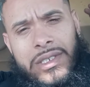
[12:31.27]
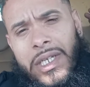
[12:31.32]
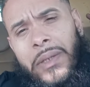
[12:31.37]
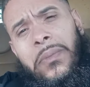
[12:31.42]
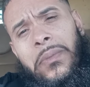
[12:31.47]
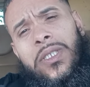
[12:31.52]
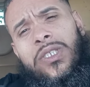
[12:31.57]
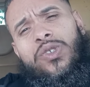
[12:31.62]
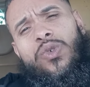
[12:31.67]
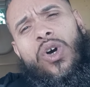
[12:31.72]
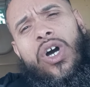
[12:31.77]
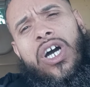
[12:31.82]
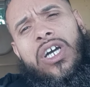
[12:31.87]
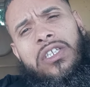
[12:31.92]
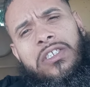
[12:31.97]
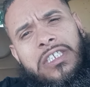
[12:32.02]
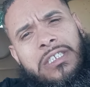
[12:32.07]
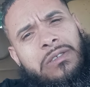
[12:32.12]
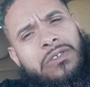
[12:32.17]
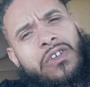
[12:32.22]
Get me to
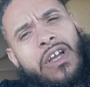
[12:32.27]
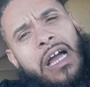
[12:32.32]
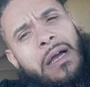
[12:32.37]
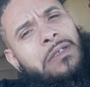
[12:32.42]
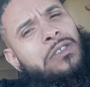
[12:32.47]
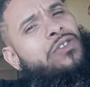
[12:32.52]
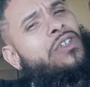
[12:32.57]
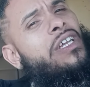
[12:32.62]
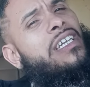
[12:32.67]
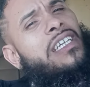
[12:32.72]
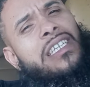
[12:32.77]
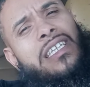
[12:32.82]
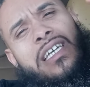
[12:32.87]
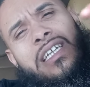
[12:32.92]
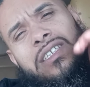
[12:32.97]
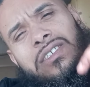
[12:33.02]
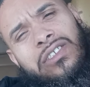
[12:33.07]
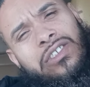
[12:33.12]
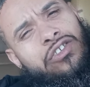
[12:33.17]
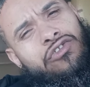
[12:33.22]
100 subscribers. So I get
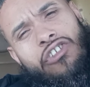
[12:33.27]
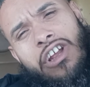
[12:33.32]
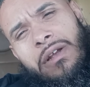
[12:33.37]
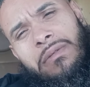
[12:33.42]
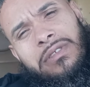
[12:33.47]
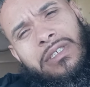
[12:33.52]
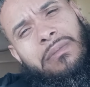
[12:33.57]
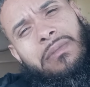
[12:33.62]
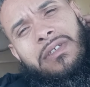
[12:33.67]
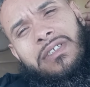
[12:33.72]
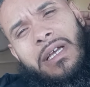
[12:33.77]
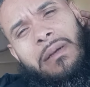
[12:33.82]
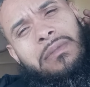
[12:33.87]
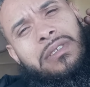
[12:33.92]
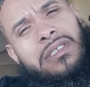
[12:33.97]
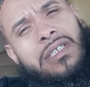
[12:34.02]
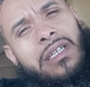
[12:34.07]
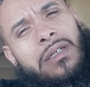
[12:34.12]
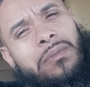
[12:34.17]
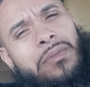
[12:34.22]
100 subscribers, I'm
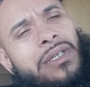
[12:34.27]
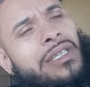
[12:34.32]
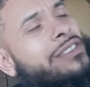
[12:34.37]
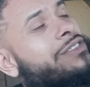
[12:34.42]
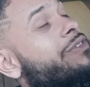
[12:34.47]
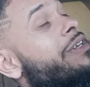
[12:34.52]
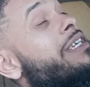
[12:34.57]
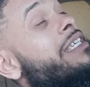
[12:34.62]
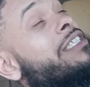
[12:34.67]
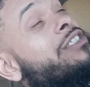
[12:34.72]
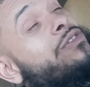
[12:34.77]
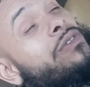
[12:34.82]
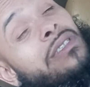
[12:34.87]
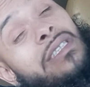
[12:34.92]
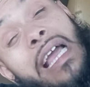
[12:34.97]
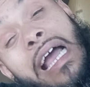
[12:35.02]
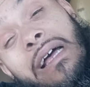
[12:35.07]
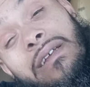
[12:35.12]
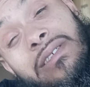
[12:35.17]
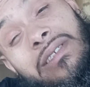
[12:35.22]
gonna celebrate until I get to a
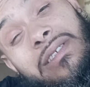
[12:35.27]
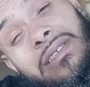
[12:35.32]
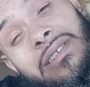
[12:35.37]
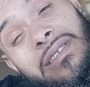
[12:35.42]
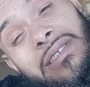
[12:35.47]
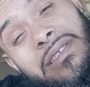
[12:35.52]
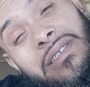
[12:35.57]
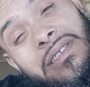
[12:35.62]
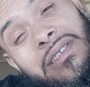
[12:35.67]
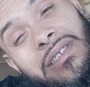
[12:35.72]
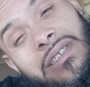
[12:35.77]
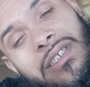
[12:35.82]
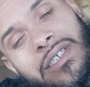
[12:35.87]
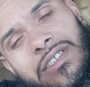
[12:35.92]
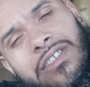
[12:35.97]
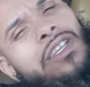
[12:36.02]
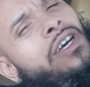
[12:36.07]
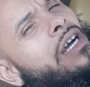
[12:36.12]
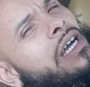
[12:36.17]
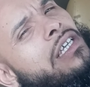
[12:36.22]
thousand.
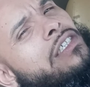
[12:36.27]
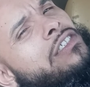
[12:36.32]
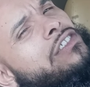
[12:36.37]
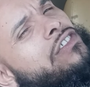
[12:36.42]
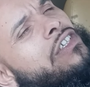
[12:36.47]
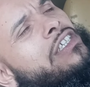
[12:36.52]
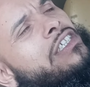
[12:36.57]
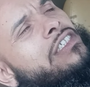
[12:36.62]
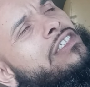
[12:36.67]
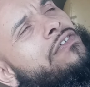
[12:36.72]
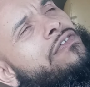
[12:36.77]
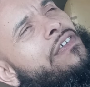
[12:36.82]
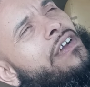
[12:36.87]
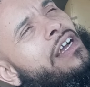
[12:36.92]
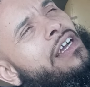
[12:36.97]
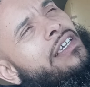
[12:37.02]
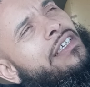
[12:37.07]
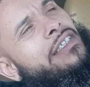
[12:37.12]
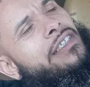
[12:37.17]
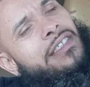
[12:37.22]
Nah, until I get to
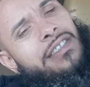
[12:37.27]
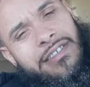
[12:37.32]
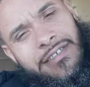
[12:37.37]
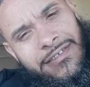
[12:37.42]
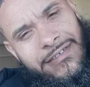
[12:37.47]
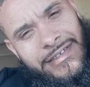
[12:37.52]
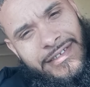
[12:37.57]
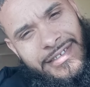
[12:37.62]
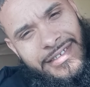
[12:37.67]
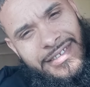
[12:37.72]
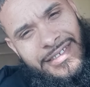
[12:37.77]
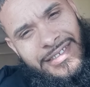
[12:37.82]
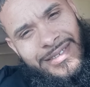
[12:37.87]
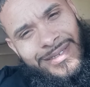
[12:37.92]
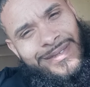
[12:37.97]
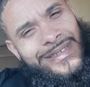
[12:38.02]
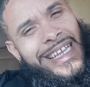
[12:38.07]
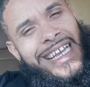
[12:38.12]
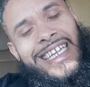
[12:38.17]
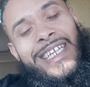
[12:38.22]
500.
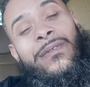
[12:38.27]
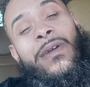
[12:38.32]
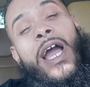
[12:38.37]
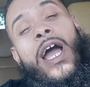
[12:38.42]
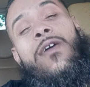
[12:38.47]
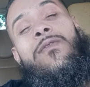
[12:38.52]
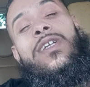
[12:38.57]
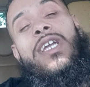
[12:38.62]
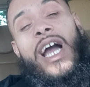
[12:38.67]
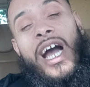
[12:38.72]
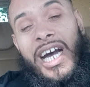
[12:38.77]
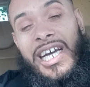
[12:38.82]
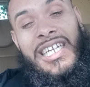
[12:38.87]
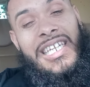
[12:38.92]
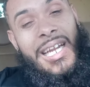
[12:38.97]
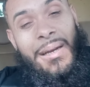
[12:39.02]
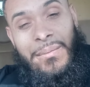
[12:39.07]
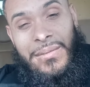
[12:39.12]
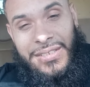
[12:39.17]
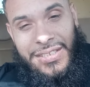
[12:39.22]
Not even every
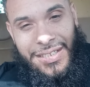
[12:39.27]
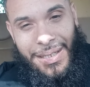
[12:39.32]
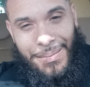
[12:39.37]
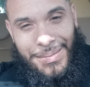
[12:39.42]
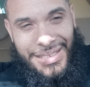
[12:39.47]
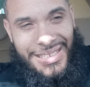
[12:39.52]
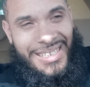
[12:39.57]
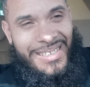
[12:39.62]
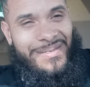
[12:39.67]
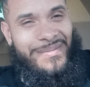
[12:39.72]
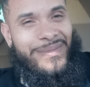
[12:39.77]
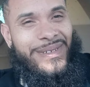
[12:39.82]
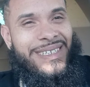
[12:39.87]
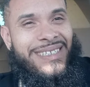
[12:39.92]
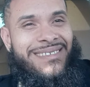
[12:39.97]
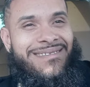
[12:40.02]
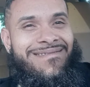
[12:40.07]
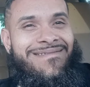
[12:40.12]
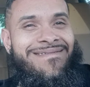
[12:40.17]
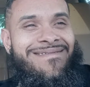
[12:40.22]
100, I'm gonna
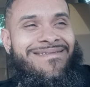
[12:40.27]
celebrate.